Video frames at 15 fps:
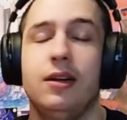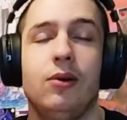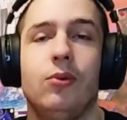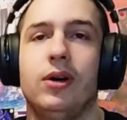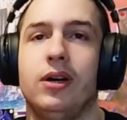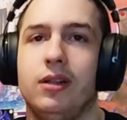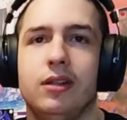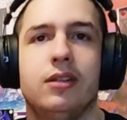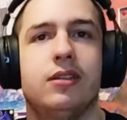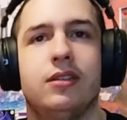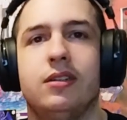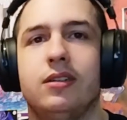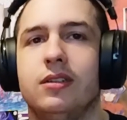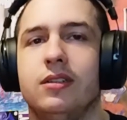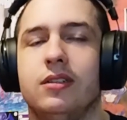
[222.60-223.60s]
Well,
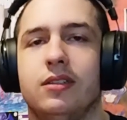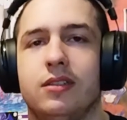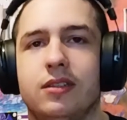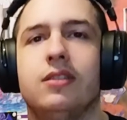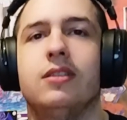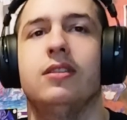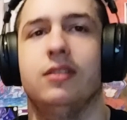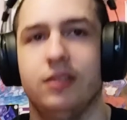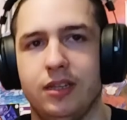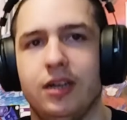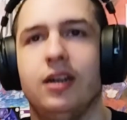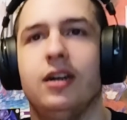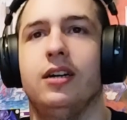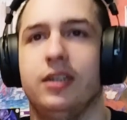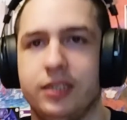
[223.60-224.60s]

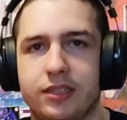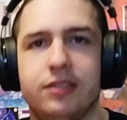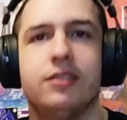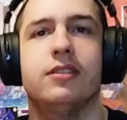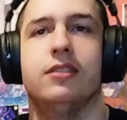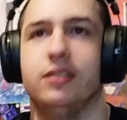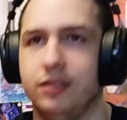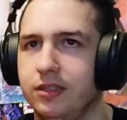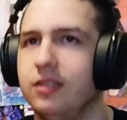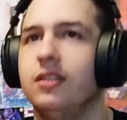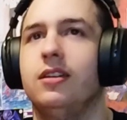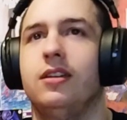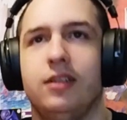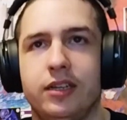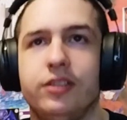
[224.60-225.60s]
alright.
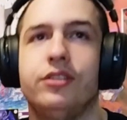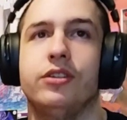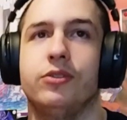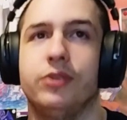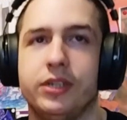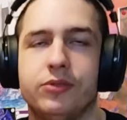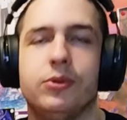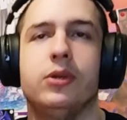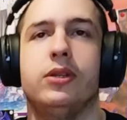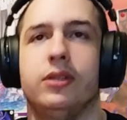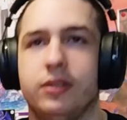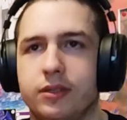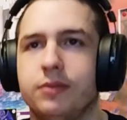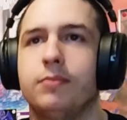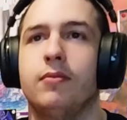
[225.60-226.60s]
It's a great one.
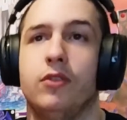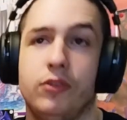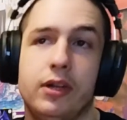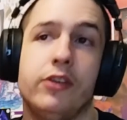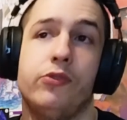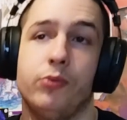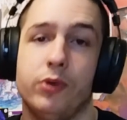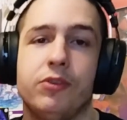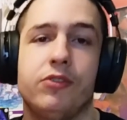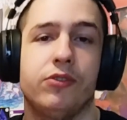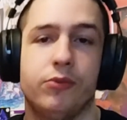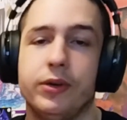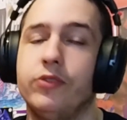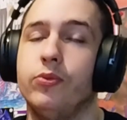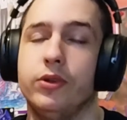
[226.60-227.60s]
The last one was a
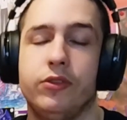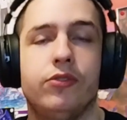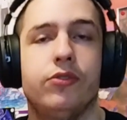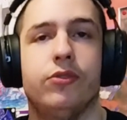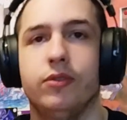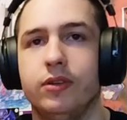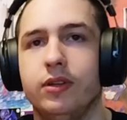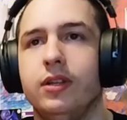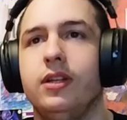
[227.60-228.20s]
great one too.